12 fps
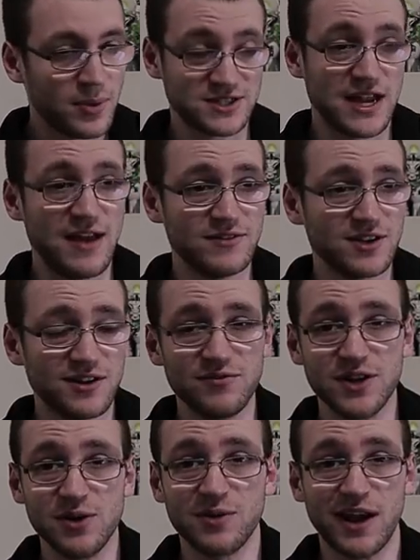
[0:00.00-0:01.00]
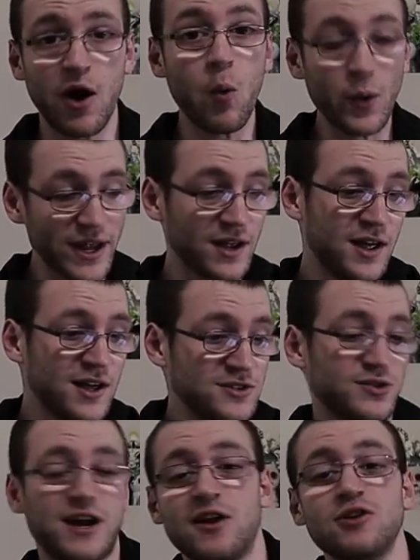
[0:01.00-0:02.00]
Plus I haven't done a video in like a week,
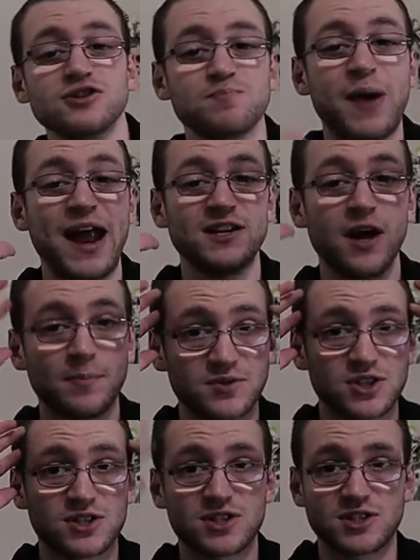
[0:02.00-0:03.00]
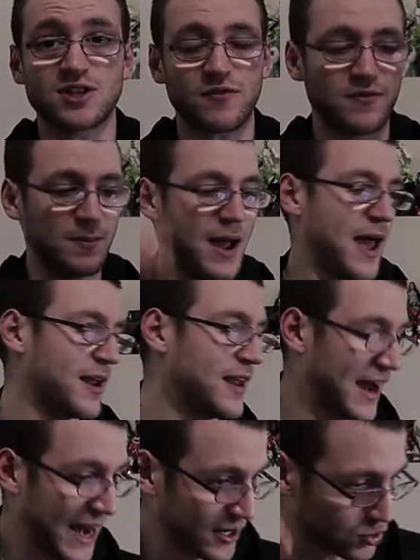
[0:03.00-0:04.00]
so I got all this pent up stuff in my head
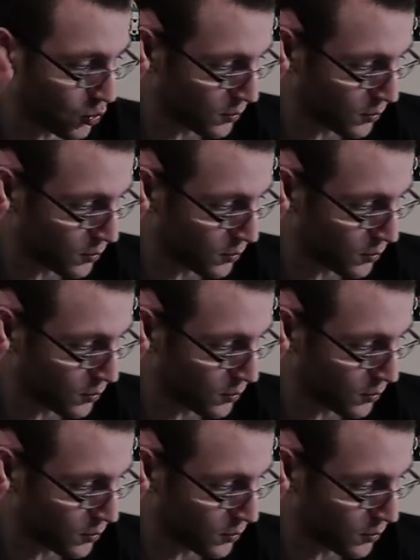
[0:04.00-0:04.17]
that I gotta